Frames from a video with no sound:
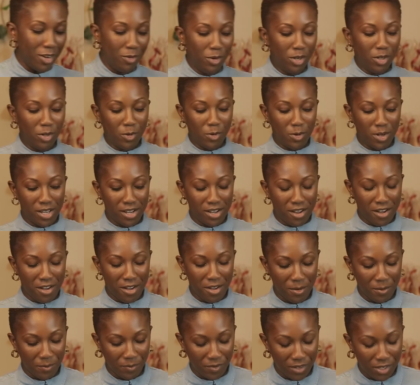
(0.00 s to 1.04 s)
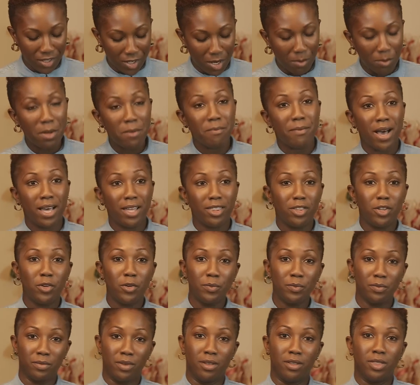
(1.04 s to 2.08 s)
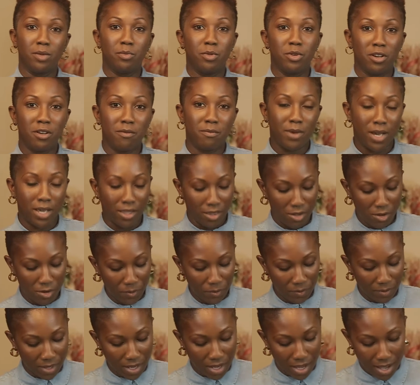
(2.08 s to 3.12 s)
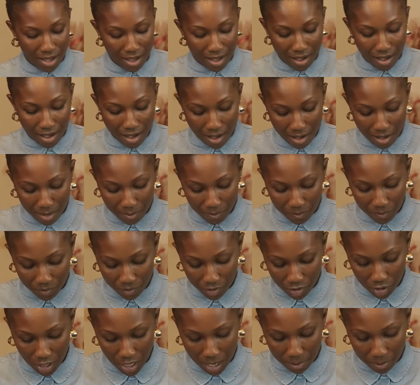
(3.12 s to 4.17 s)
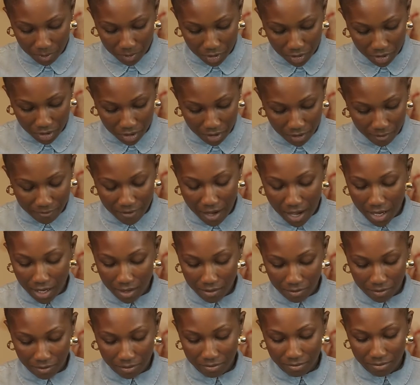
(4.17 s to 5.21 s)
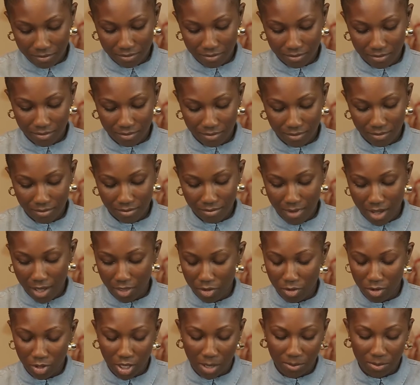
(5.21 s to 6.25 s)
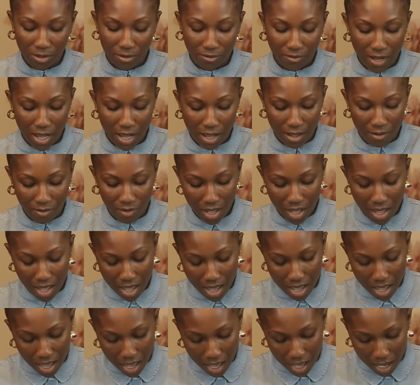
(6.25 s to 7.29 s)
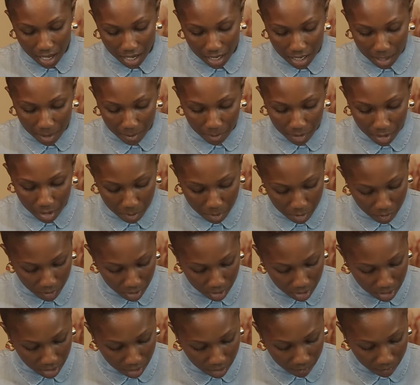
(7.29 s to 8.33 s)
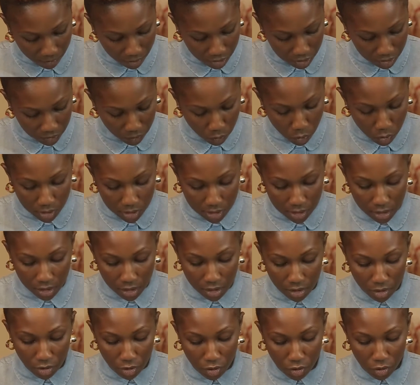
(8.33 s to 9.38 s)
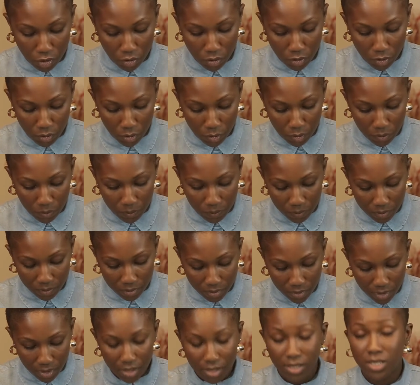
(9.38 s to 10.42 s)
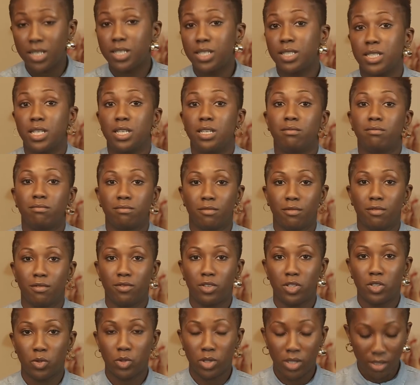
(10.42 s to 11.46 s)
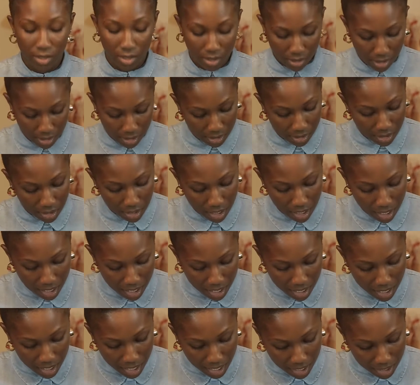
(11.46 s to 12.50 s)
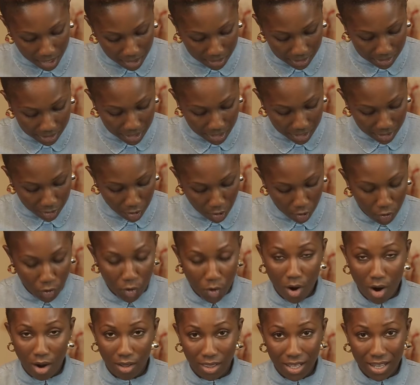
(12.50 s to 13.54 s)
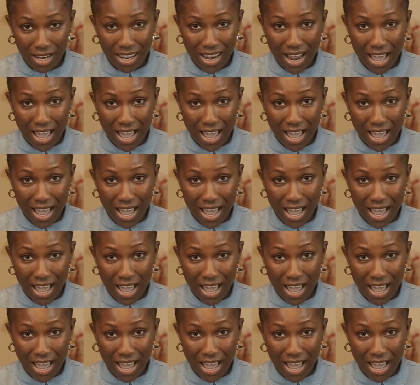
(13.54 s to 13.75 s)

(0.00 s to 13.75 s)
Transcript: real quick. Um, it's gonna be Matthew, the book of Matthew, um, chapter five, Matthew chapter five, and I'm gonna be reading verse 14 to 16. Verse 14 to 16 and it says, You are the